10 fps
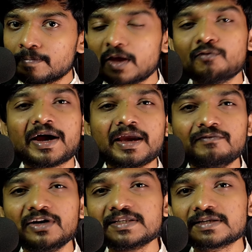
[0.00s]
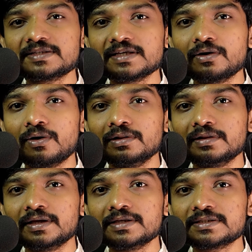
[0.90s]
Now, why are we discussing all
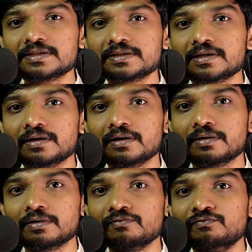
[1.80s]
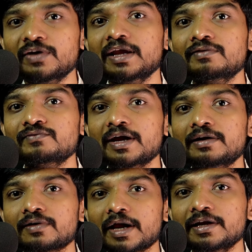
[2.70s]
this when we
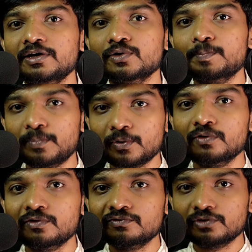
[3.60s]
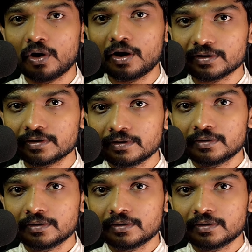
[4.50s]
are trying to prove God?